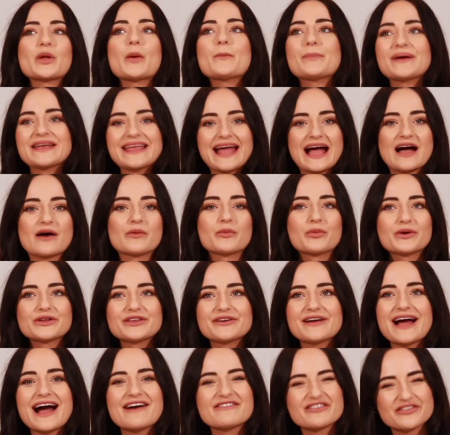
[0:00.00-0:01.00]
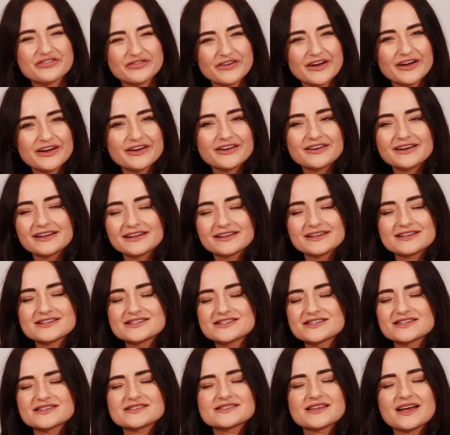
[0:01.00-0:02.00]
But yeah, when you have a phone and
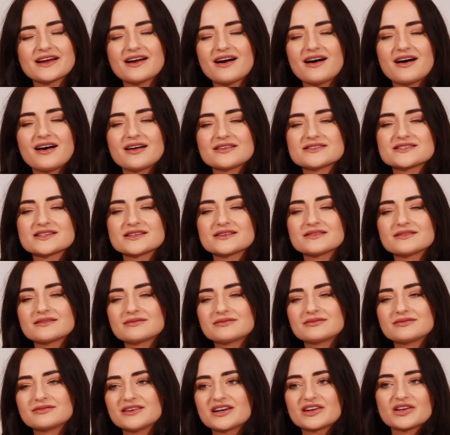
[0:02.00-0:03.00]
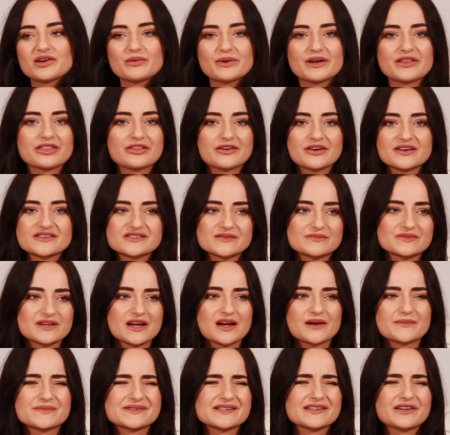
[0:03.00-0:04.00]
it's just like hard to work your way through it
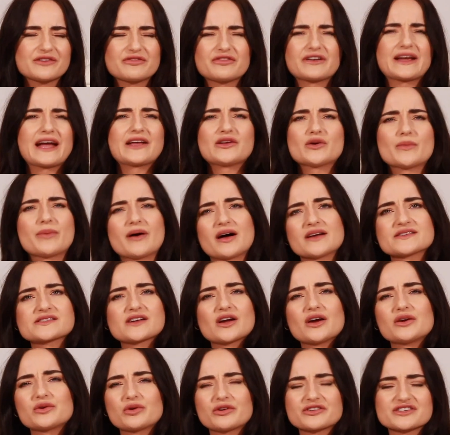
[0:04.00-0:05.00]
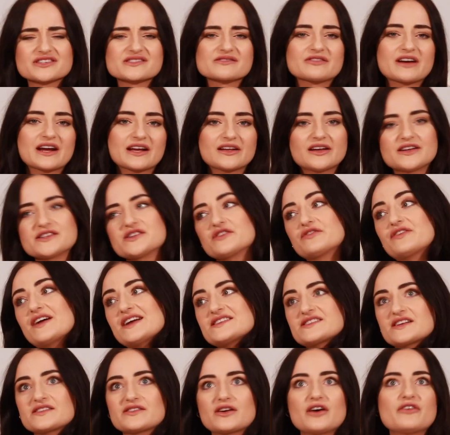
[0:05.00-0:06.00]
sometimes, and you forget your passcode or it doesn't recognize your
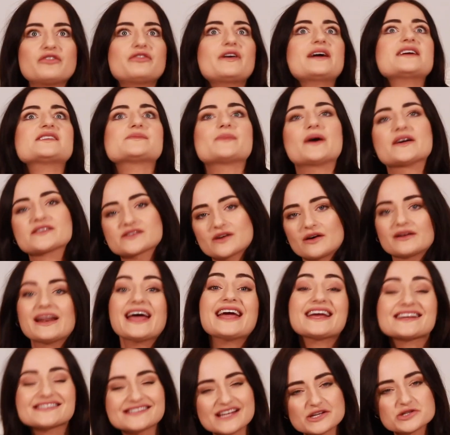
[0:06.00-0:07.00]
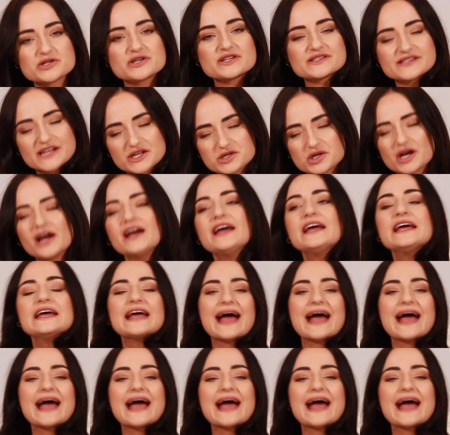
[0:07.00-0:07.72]
face because you've got a face mask on, etc, etc.